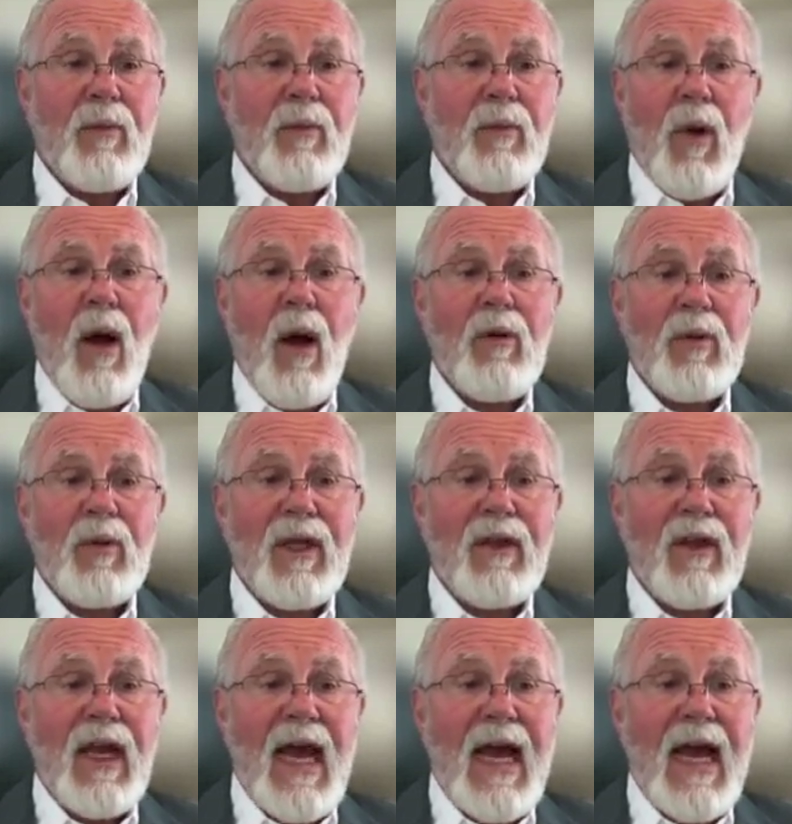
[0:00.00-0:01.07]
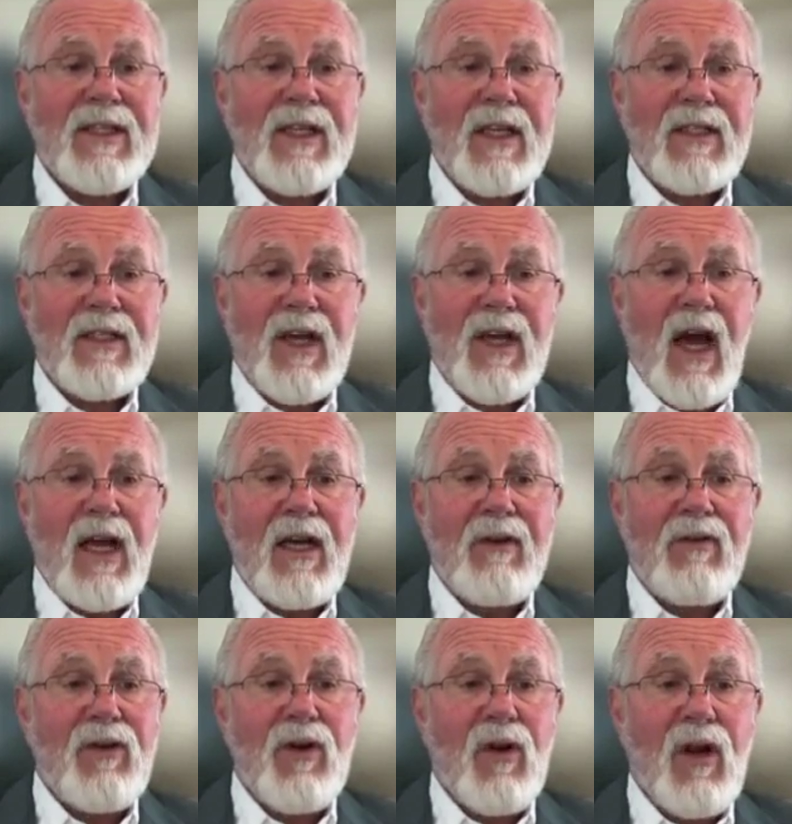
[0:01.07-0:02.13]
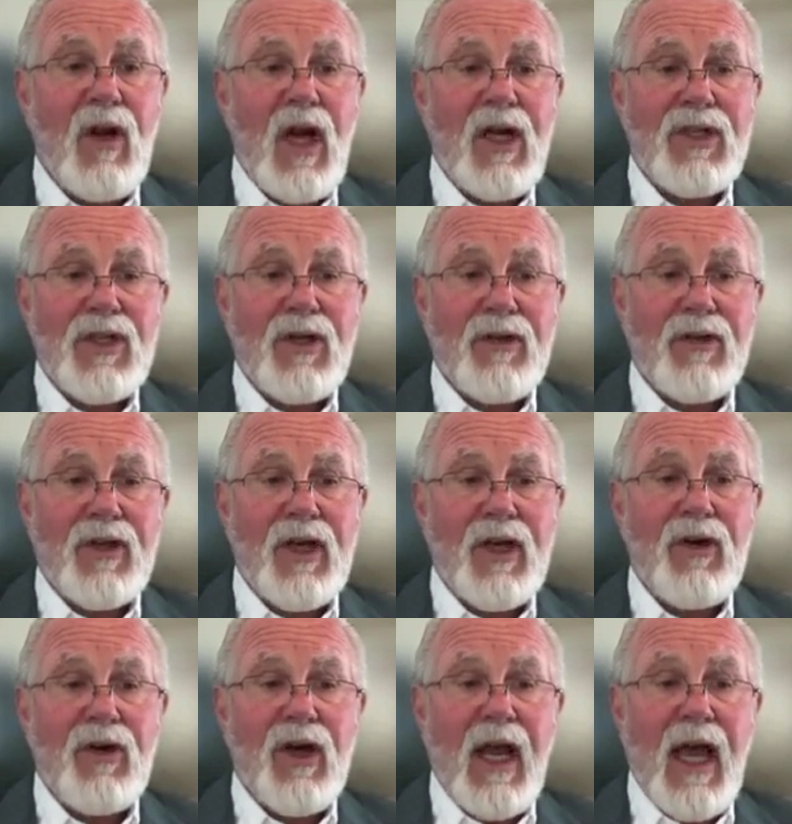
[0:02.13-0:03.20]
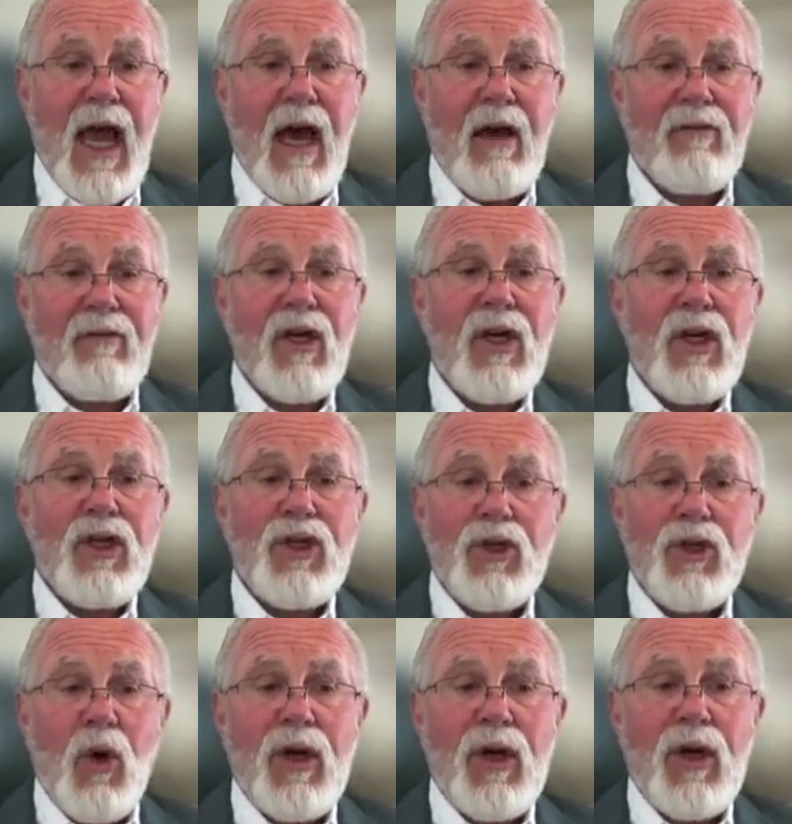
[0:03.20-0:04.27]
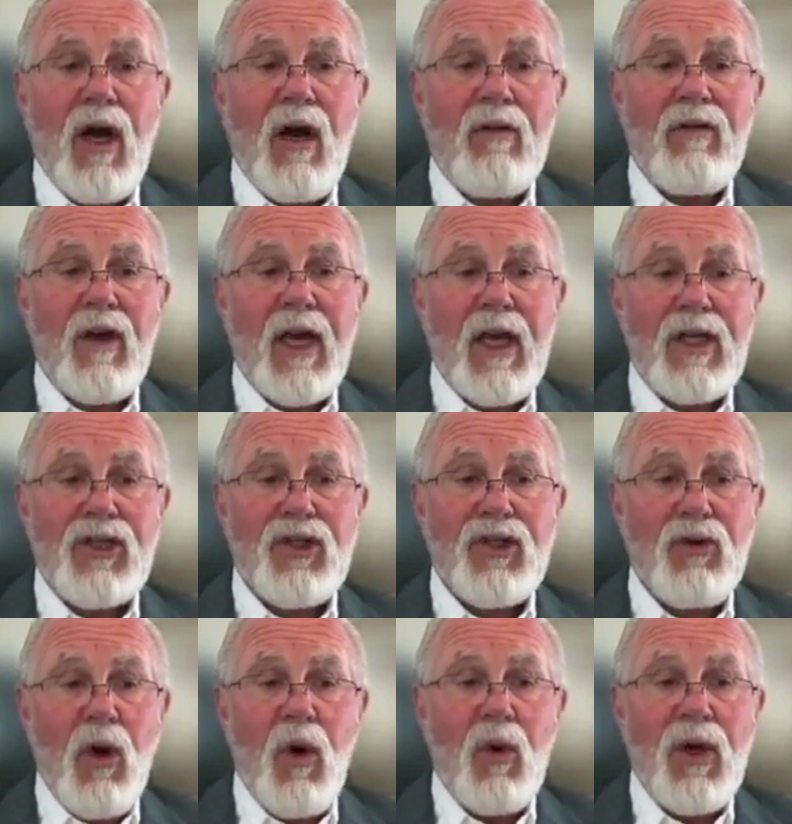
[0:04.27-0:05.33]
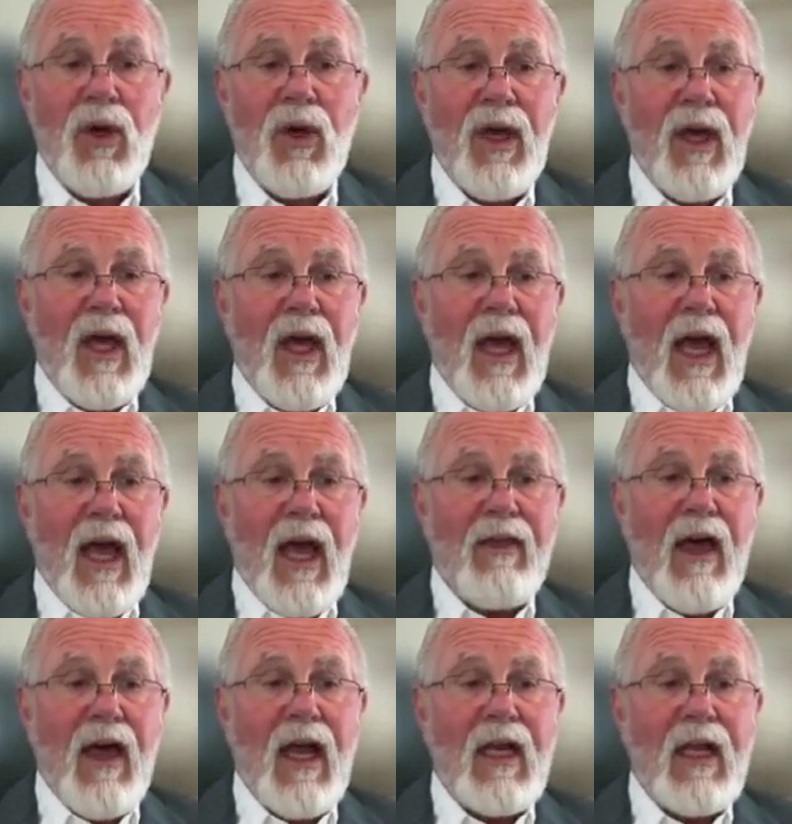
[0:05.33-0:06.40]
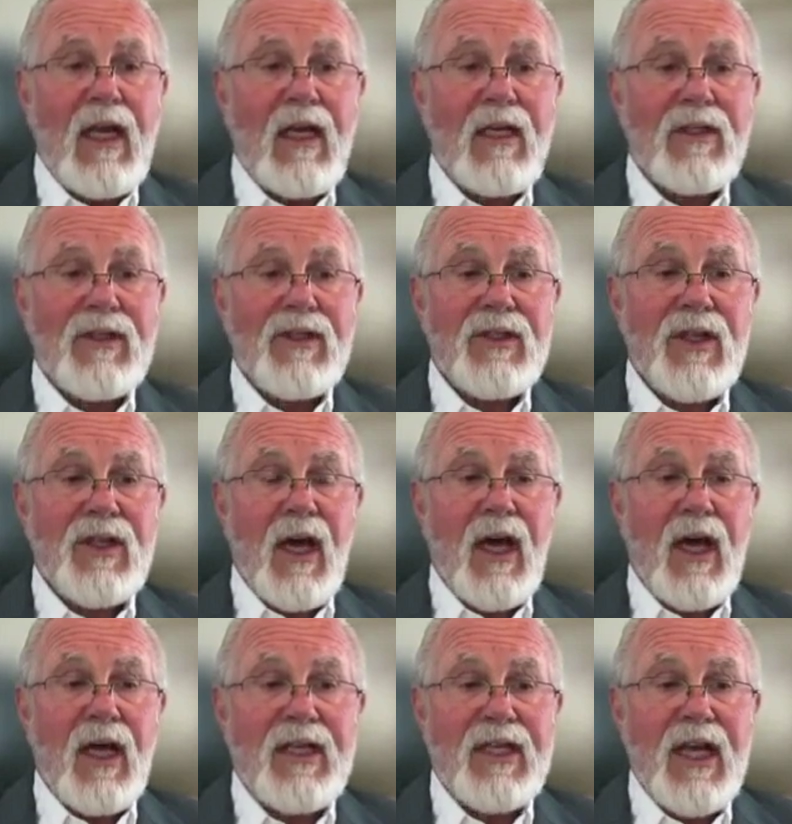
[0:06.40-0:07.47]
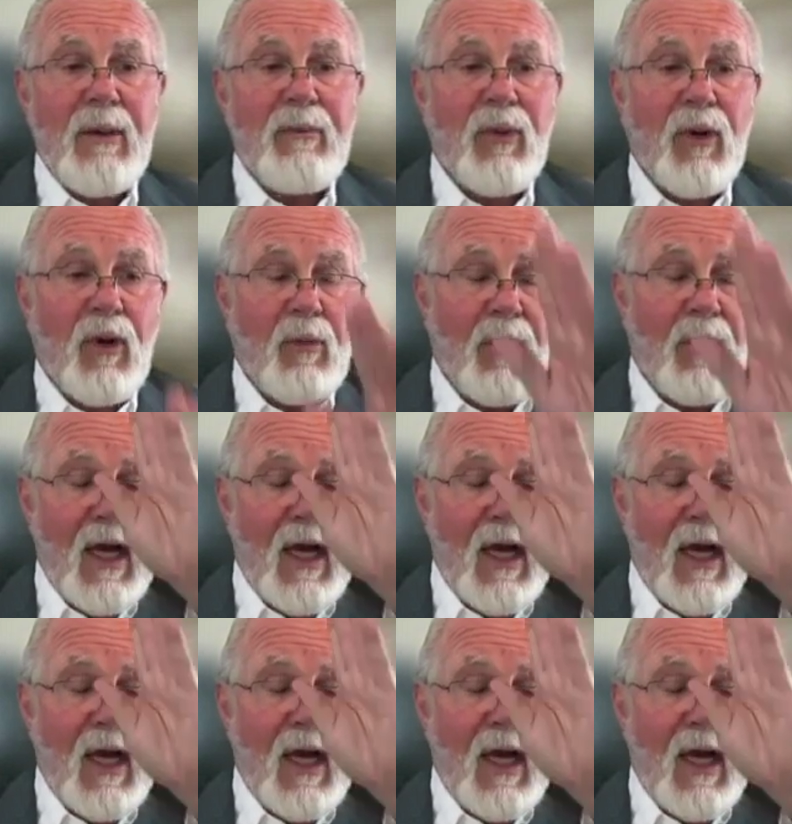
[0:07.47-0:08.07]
probably the nastiest kind of neurological thing you can have short of a stroke, and that is a temporal